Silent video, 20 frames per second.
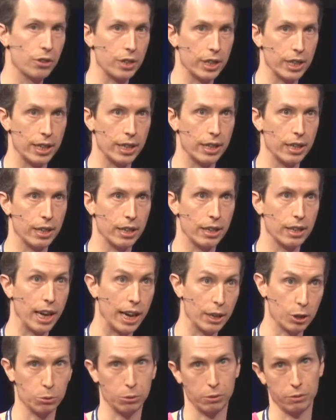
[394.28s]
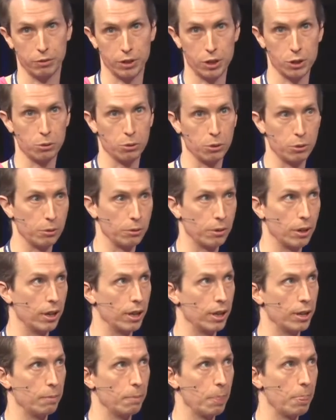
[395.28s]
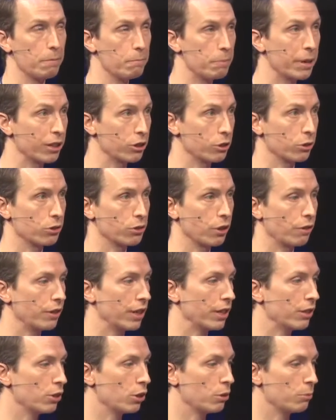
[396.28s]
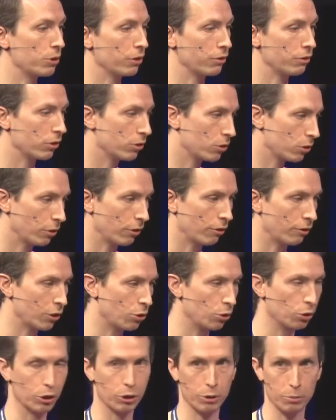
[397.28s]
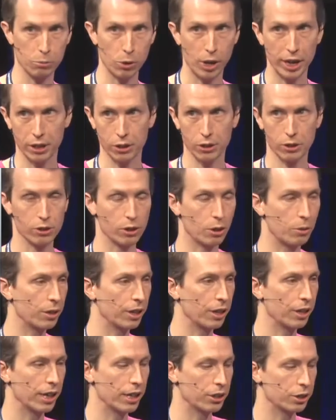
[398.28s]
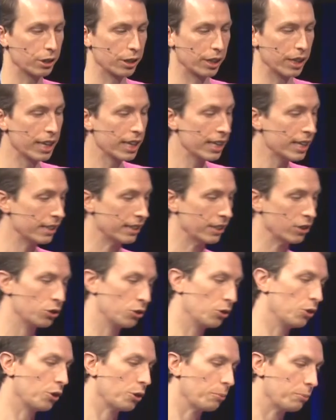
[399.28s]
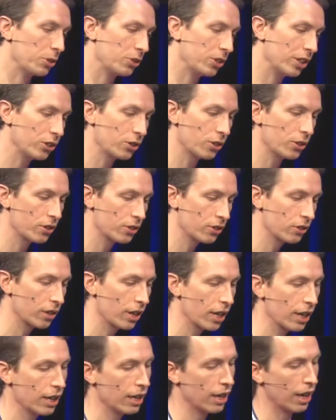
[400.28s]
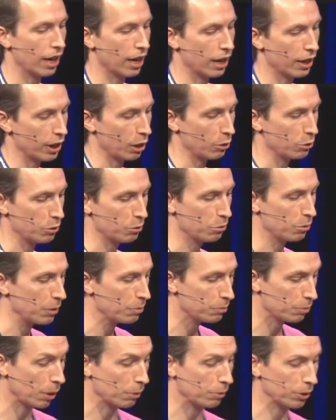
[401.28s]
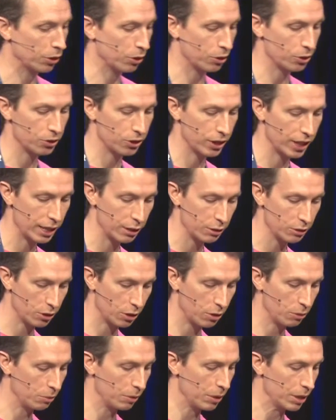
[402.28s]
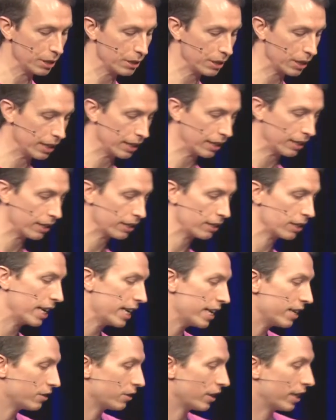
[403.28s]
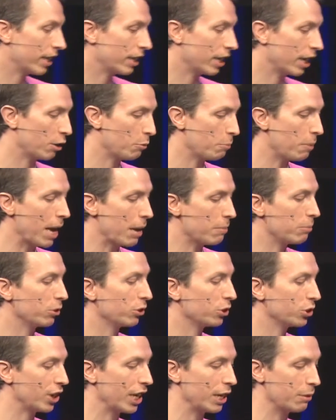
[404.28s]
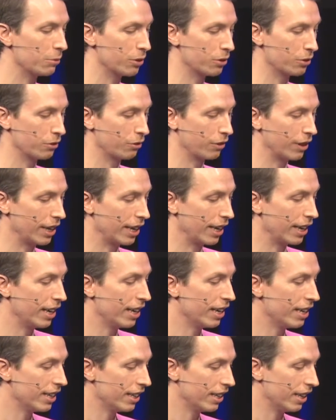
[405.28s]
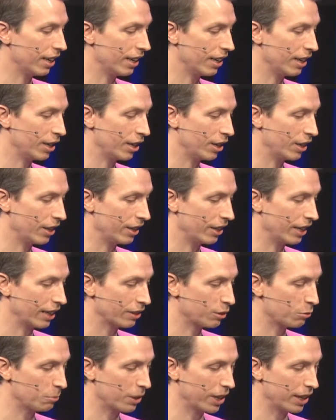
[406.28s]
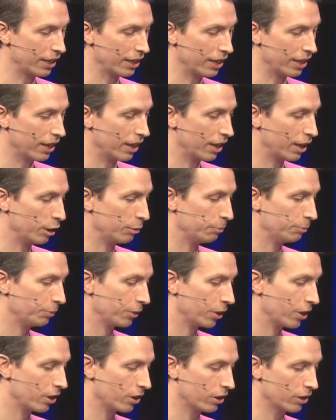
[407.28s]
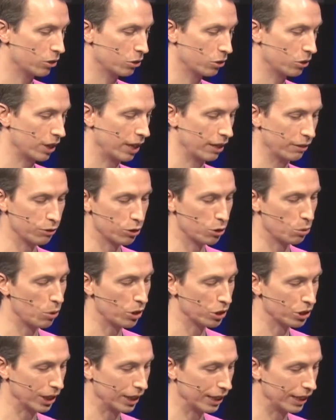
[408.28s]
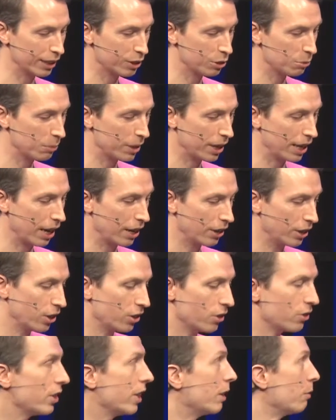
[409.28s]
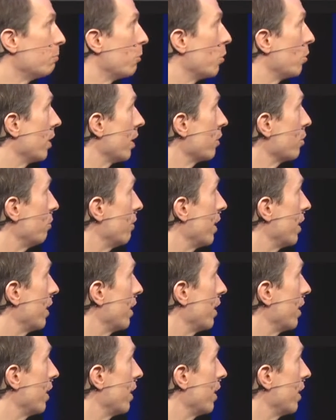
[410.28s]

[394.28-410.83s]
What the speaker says: the actual visual pixels of it in terms of sort of color and brightness and so on. It can actually distort the positions that we've probably all seen. So here's a kind of pebble-shaped sphere that's been just kind of squashed a little bit, and you can see more or less the